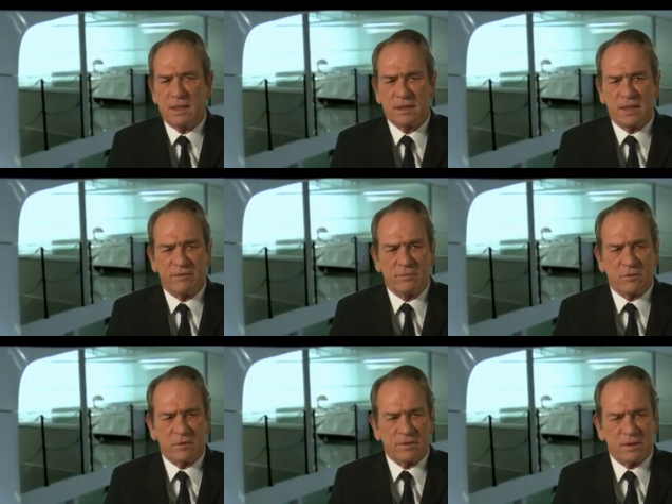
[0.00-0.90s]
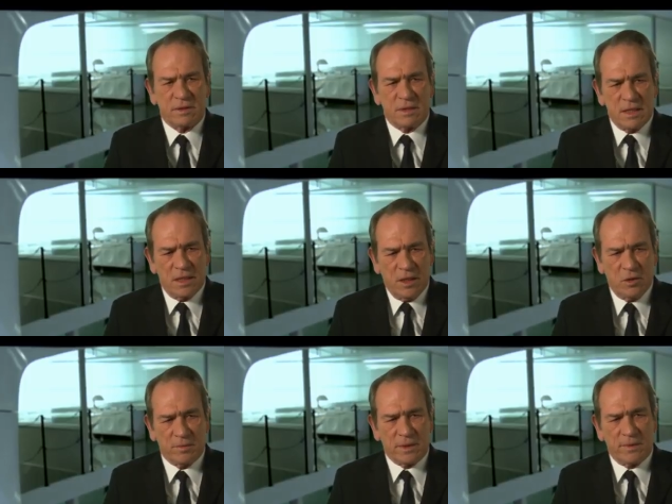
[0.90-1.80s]
He'd like to have more of a
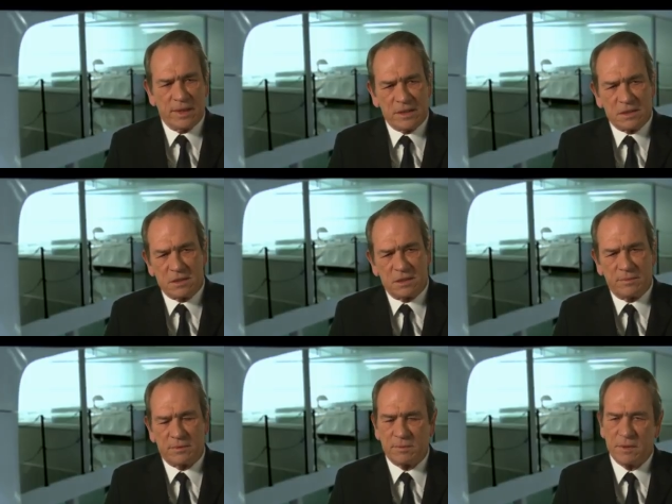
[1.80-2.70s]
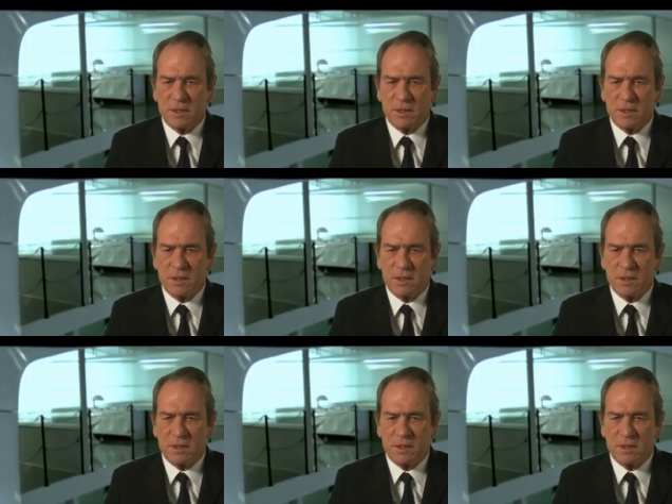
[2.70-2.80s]
human relationship with the